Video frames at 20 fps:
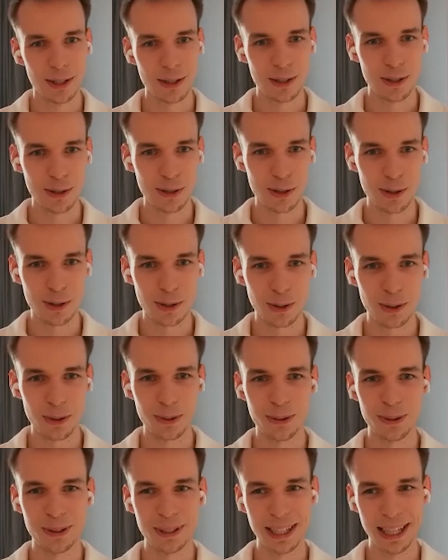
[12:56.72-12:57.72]

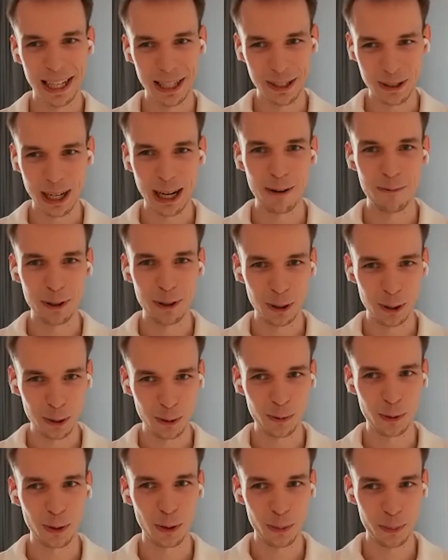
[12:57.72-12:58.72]
So, and you have a lot
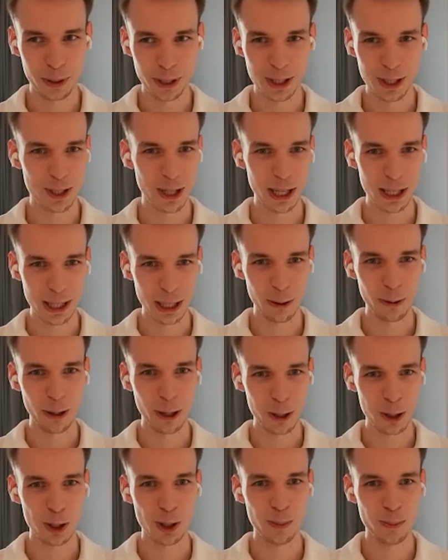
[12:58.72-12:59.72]
of companies right now
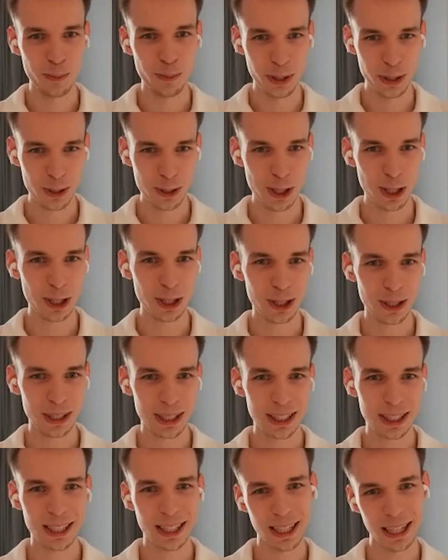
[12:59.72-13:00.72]
actually building
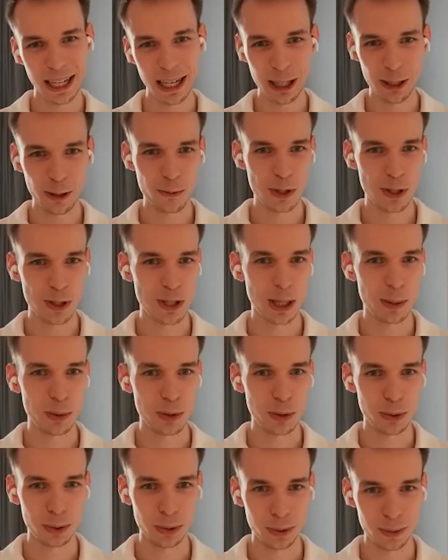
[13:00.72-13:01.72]
kind of the same
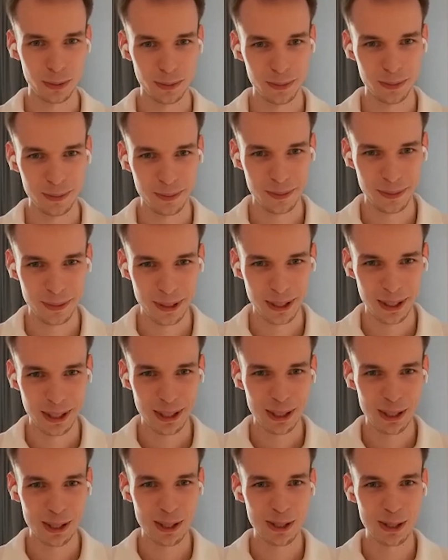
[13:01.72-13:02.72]
tool.
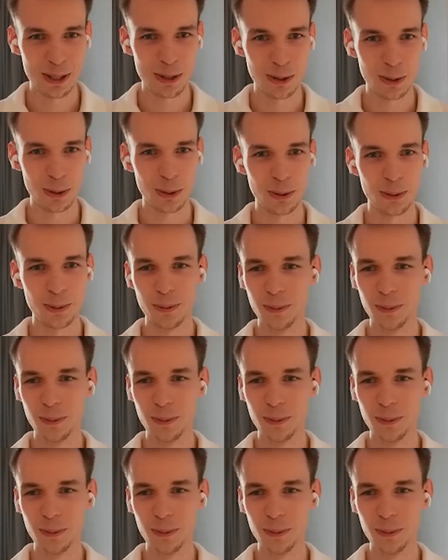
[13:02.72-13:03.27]
So